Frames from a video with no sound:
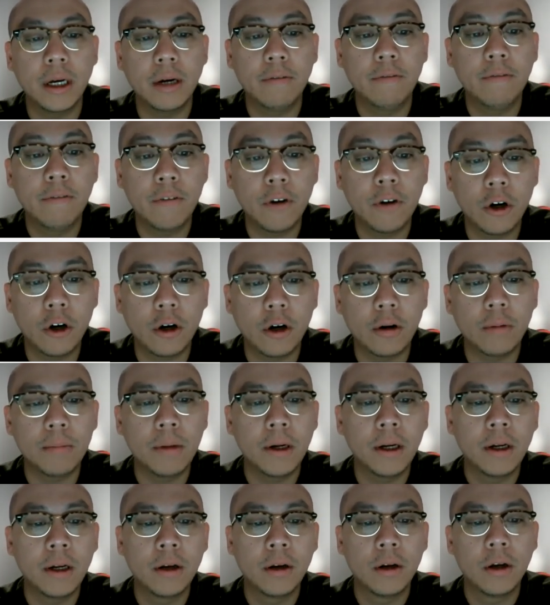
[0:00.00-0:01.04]
a verb
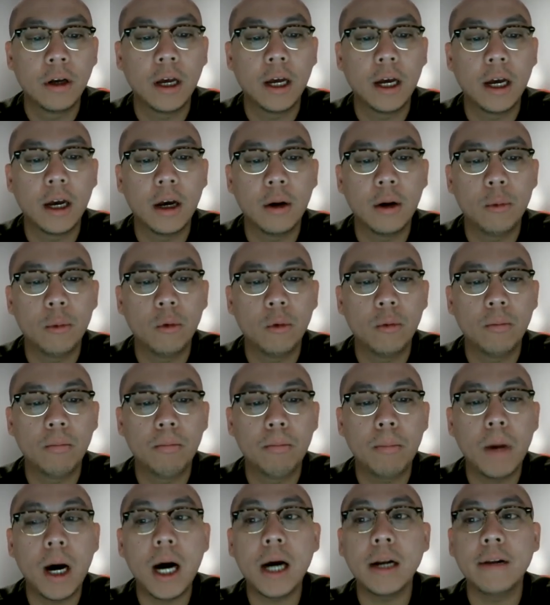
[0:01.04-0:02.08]

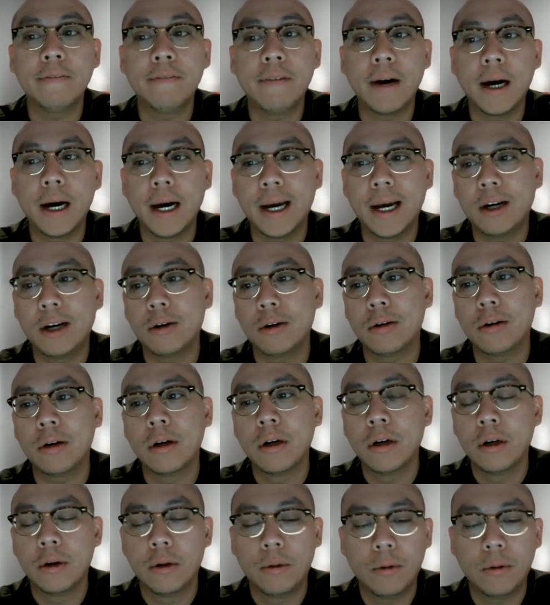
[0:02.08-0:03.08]
modified or